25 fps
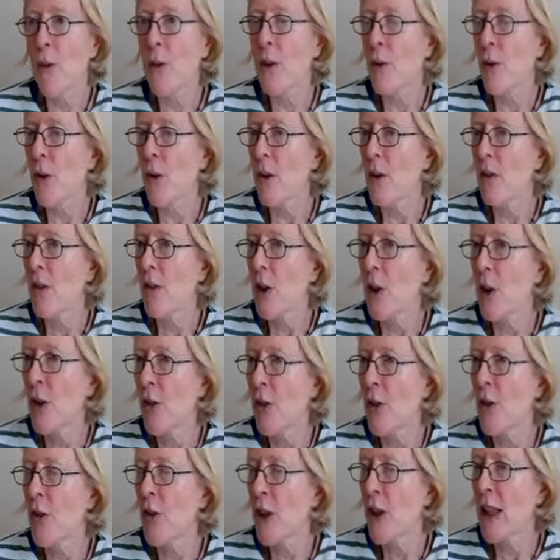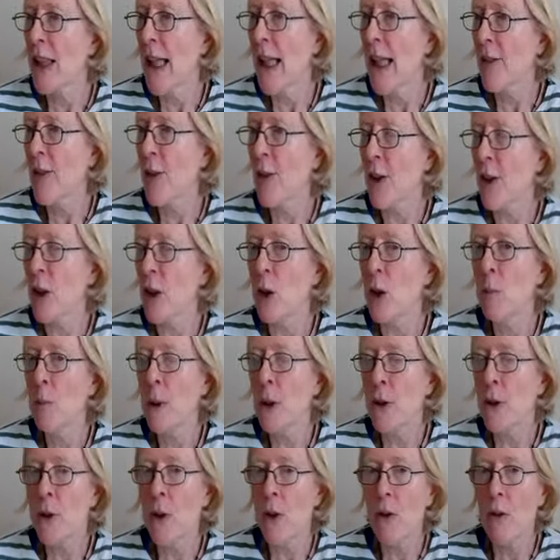So it's universal for classical,
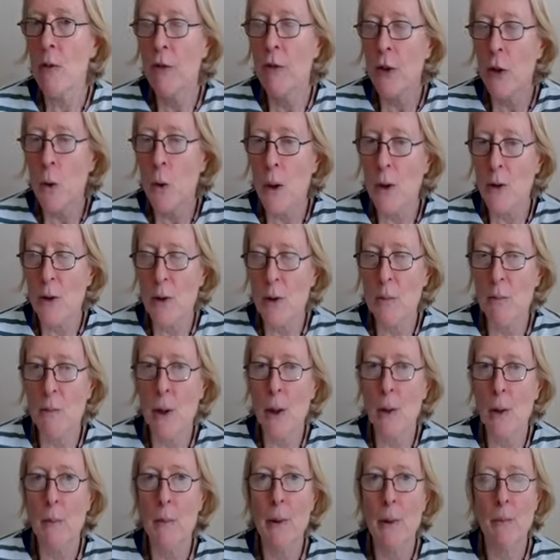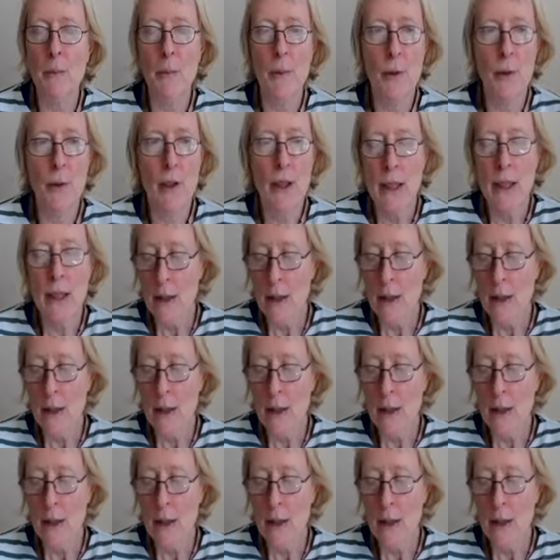but not for quantum problems.